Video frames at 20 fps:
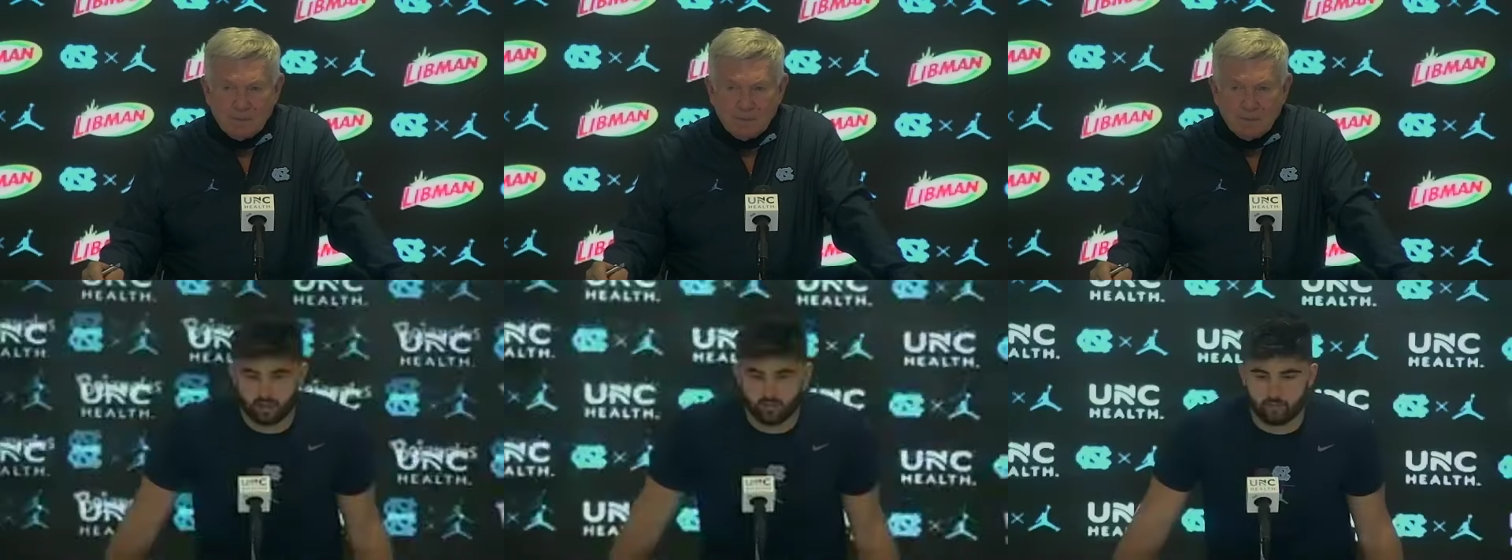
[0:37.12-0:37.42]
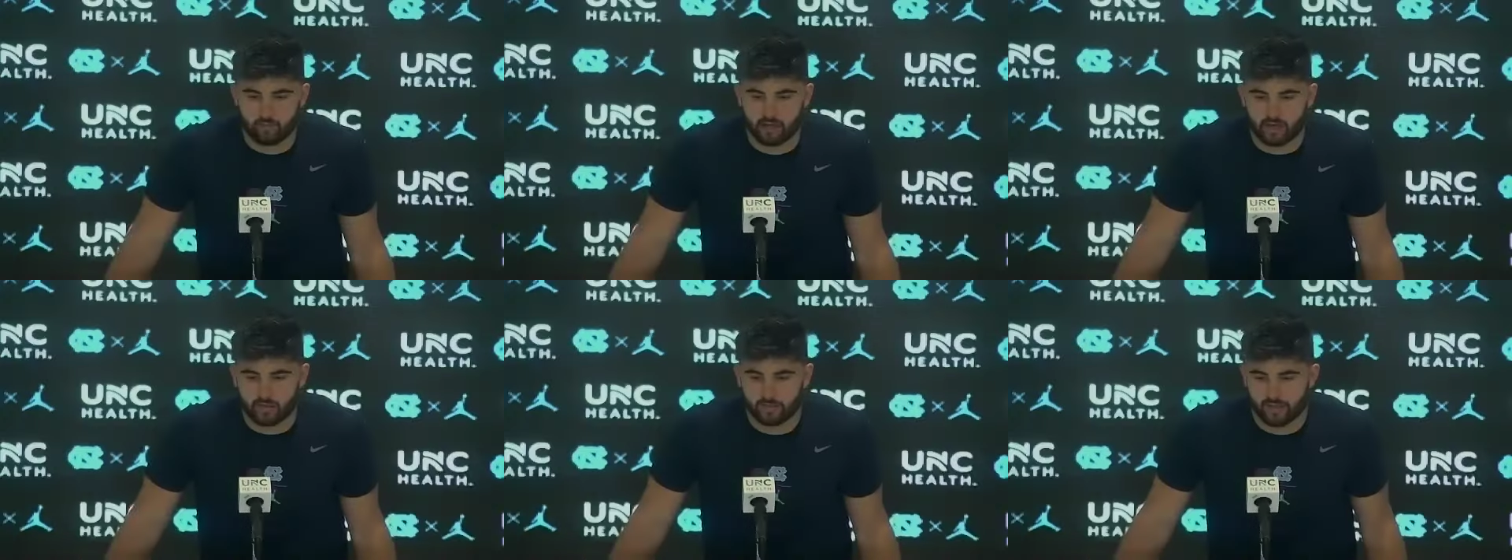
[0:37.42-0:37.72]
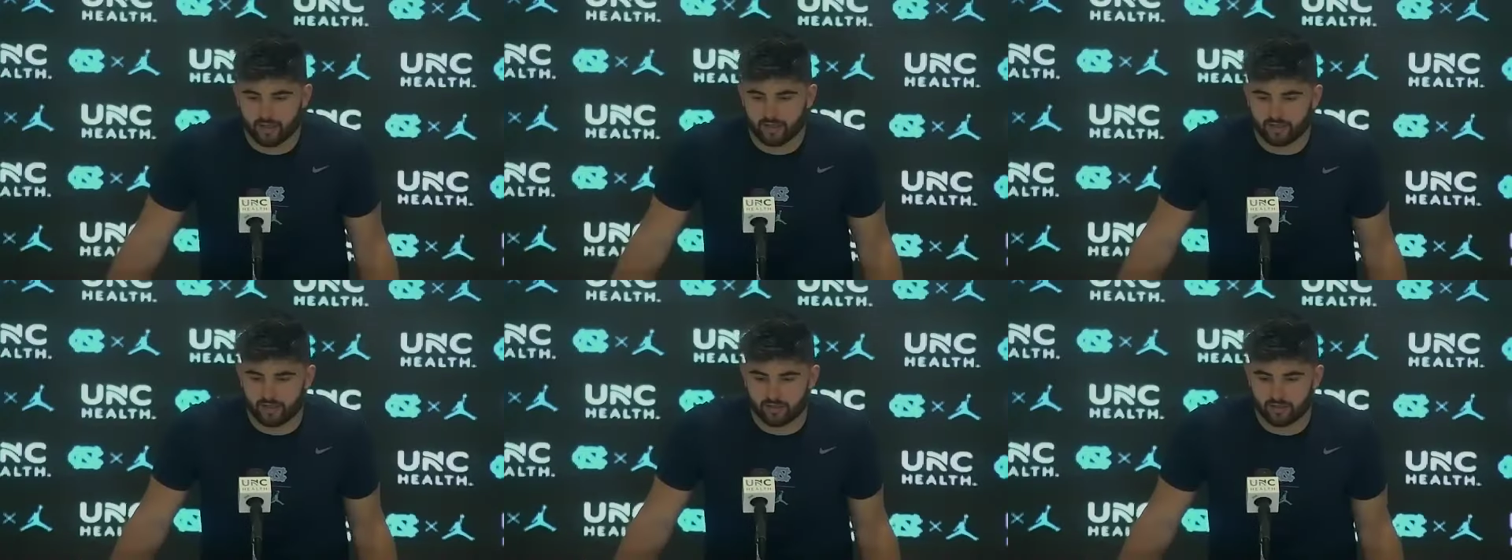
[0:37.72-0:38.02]
Yeah, I
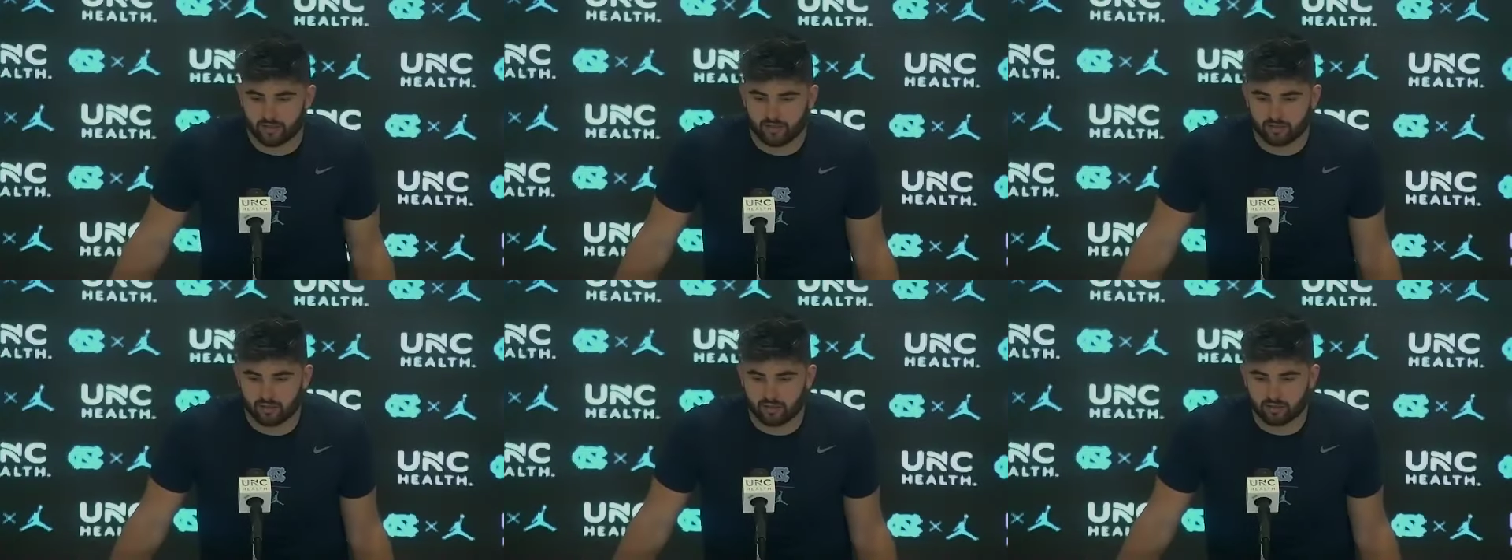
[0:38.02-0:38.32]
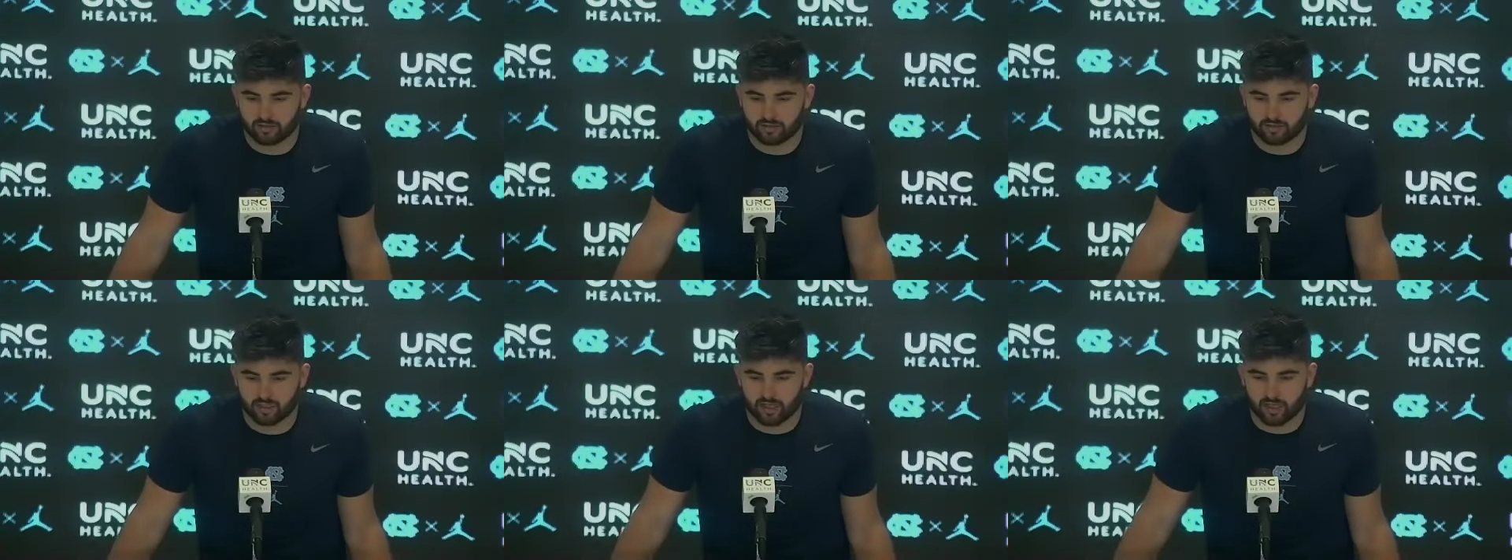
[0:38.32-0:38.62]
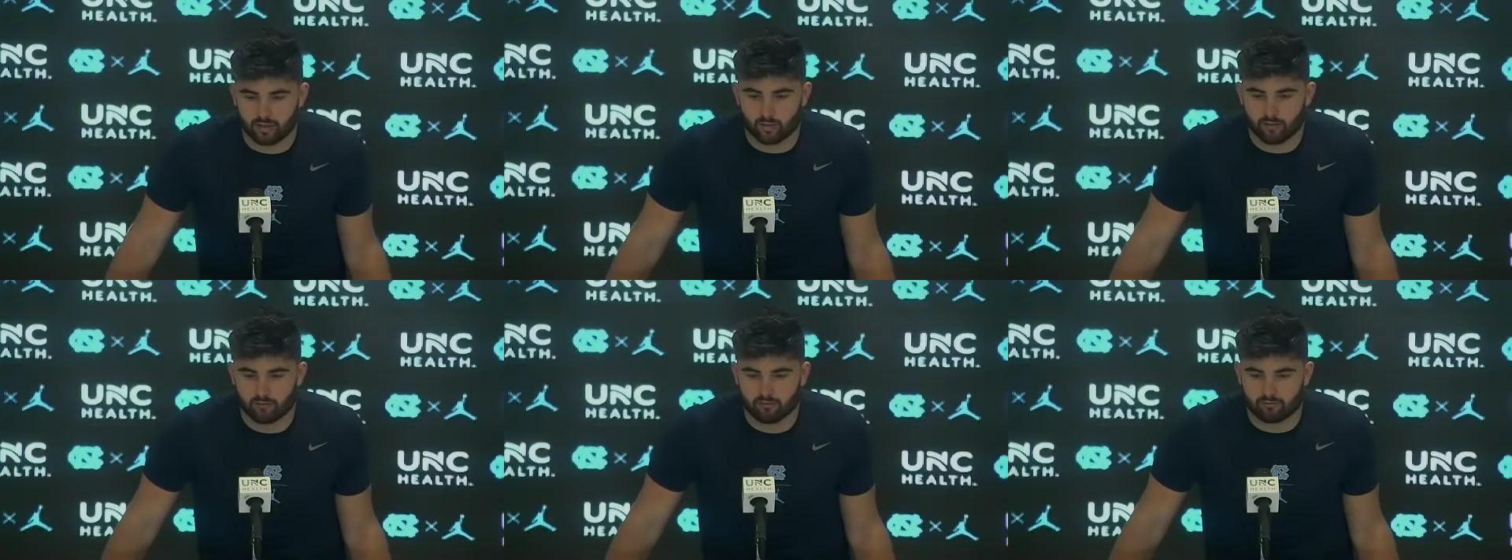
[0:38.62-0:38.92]
mean, I thought they did a good
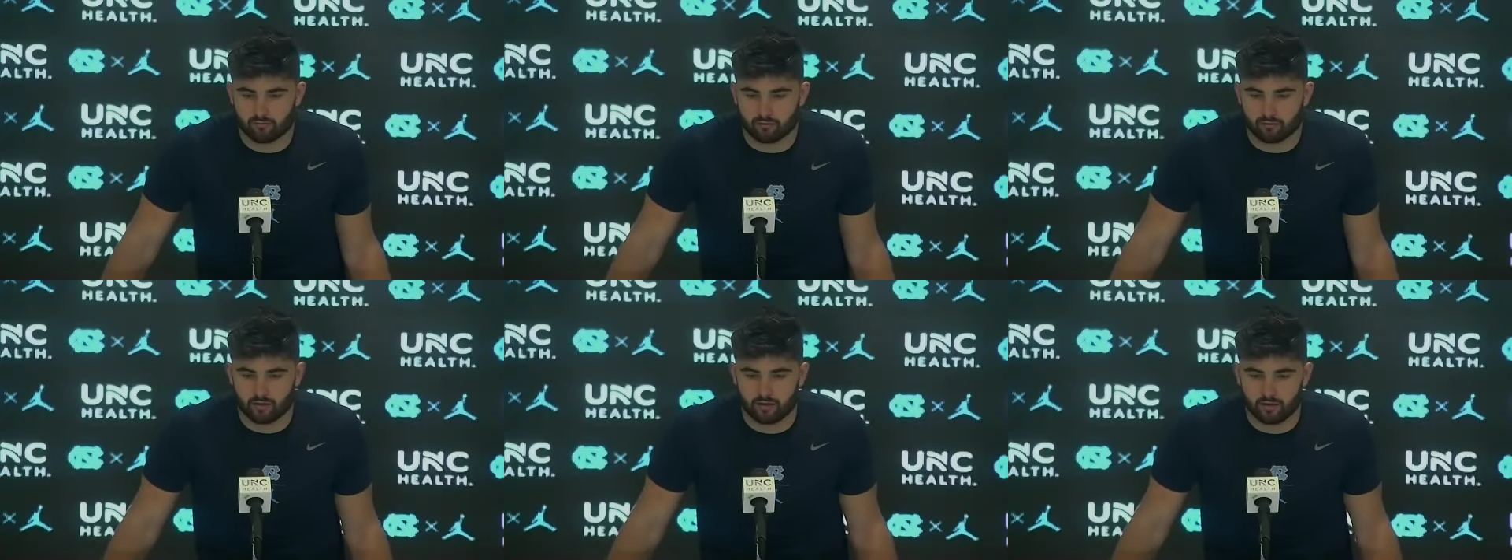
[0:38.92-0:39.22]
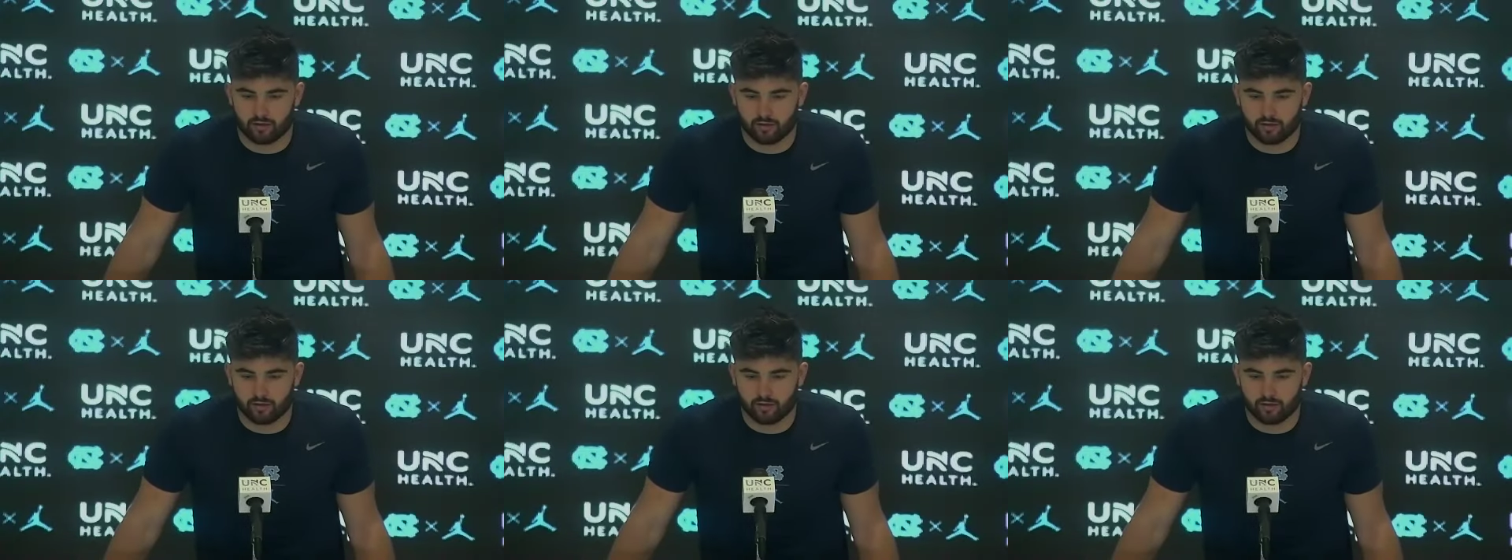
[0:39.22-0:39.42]
job up front.